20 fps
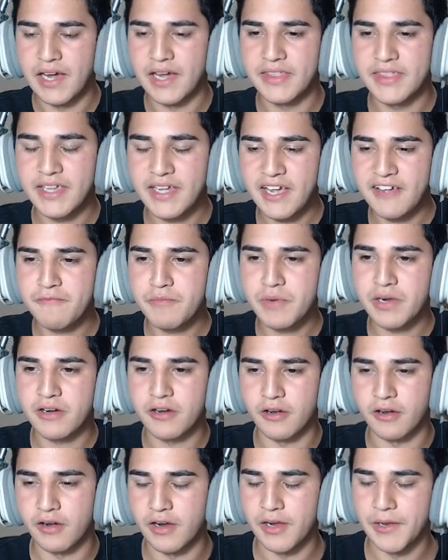I, I think I have
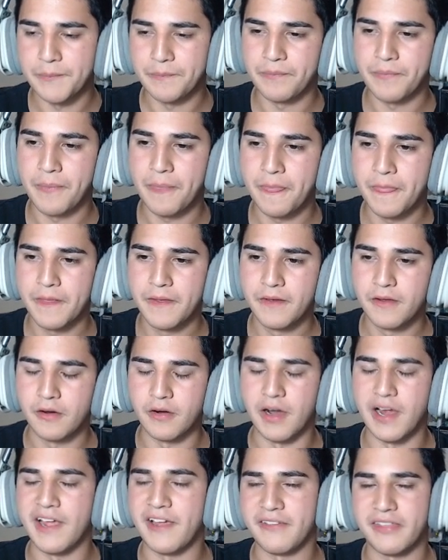Bakura. Or
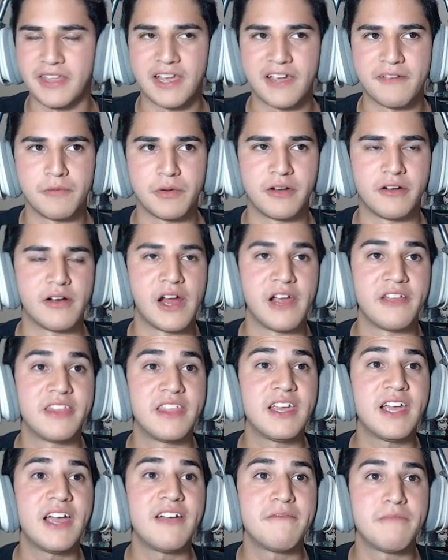I, I, think I have Bakura. I
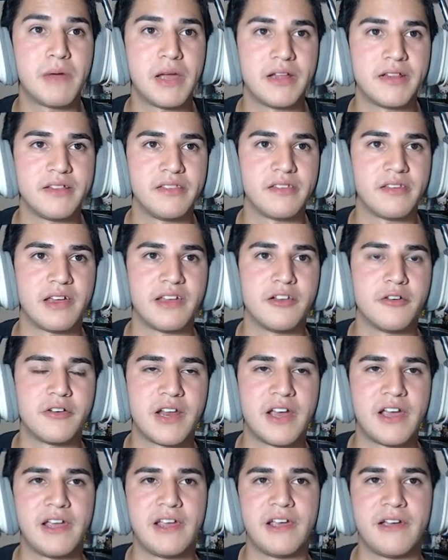think I have balance. I know what
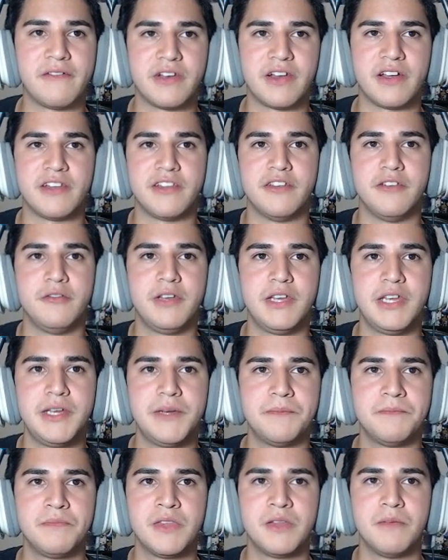I have it on Yugi,
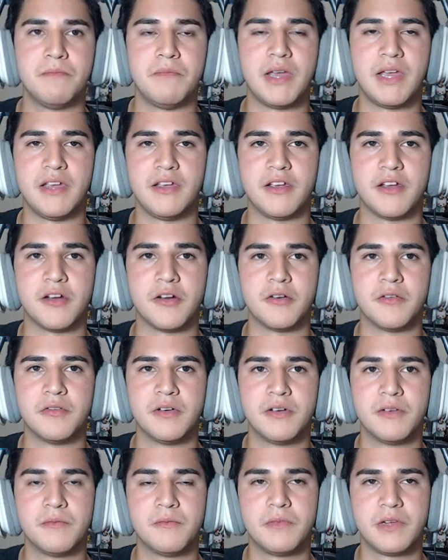Mako,
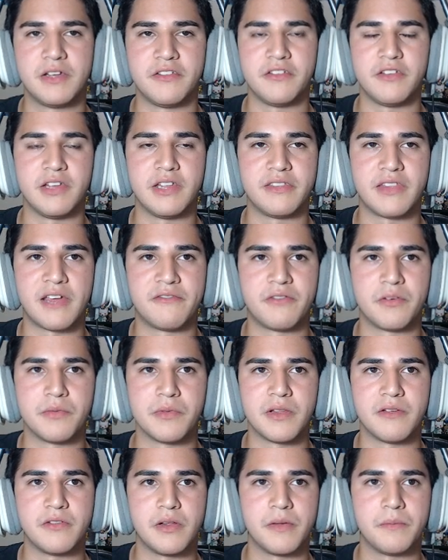because you get that from
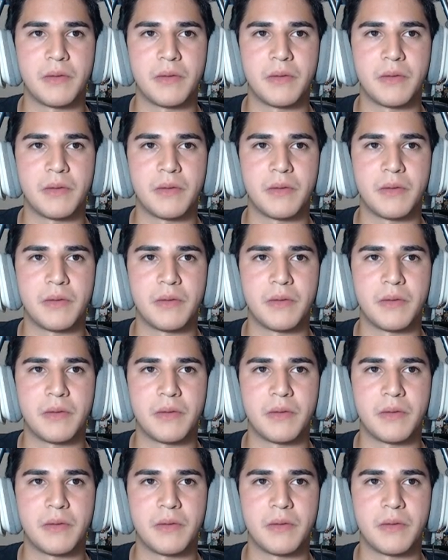level up.